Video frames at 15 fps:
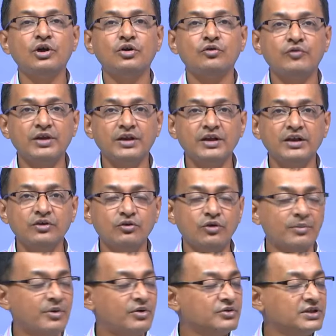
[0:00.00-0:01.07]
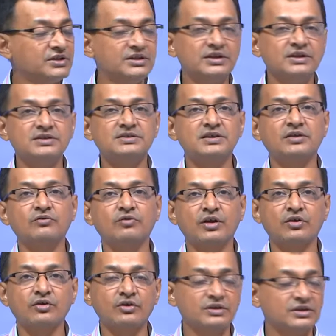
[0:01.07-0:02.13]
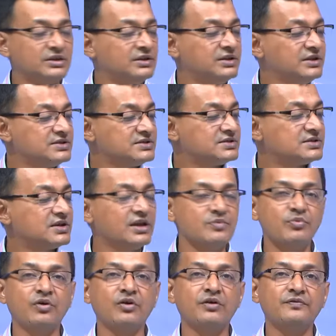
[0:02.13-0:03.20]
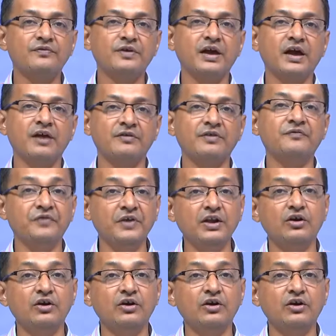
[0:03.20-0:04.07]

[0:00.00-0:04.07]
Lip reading: quickly know about the things and work on this type of have a feel